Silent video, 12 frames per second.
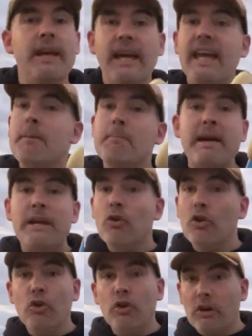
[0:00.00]
It may
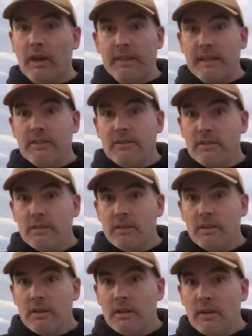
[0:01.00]
not look like this.
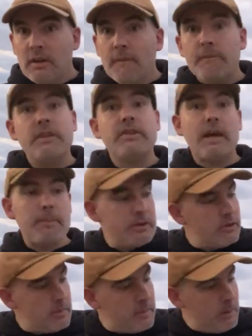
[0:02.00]
This happens
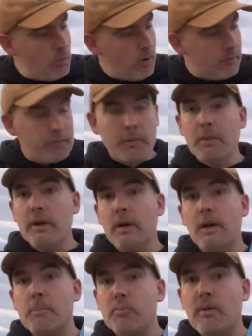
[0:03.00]
to be one from
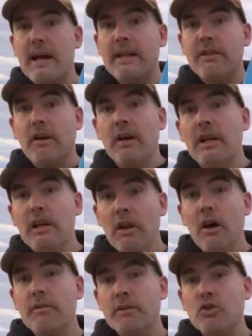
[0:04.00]
a brand that I
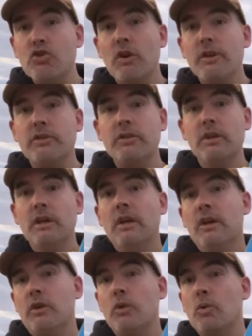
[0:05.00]
love and trust
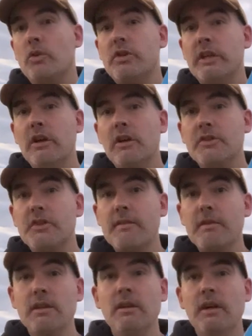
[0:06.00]
called
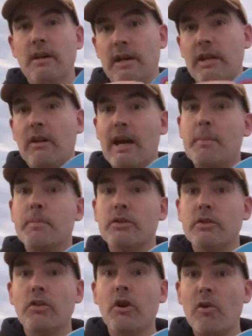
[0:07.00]
TR7, and I happen
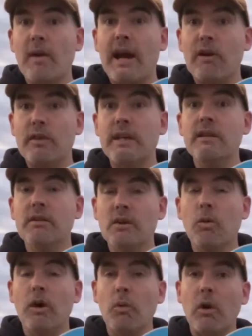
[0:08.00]
to know Harry
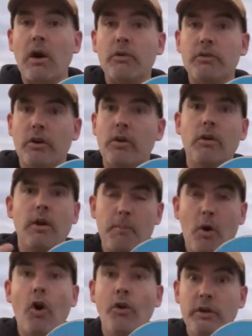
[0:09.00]
quite well, so I'm
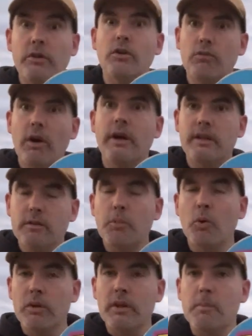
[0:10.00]
honoured to ride his
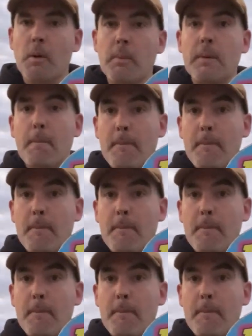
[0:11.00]
board at the moment.